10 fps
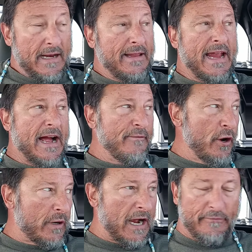and they have
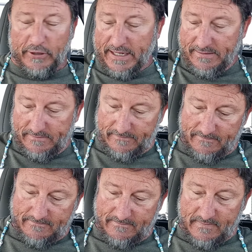no covering
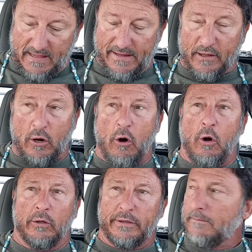in the
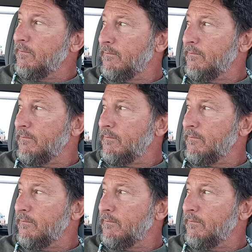cold.